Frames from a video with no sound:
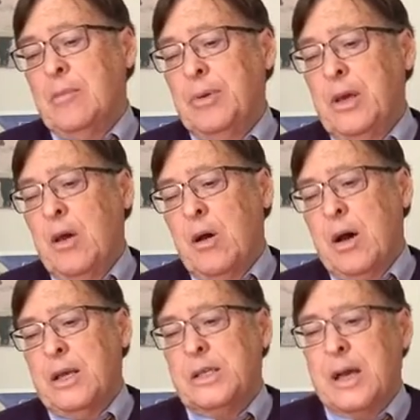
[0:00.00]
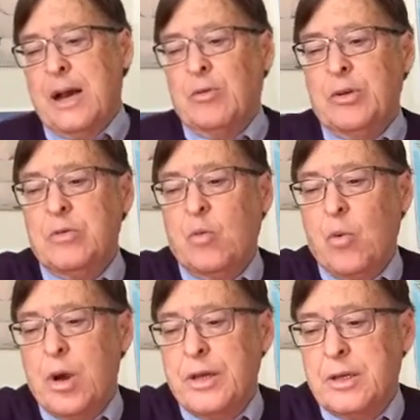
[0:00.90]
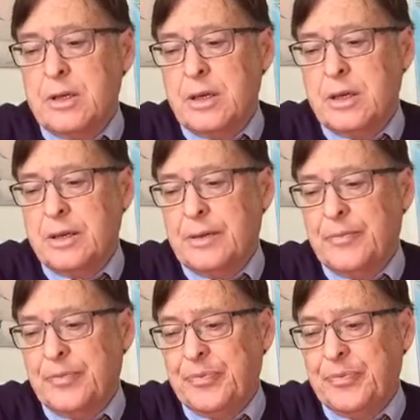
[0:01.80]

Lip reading: because I wouldn't want, I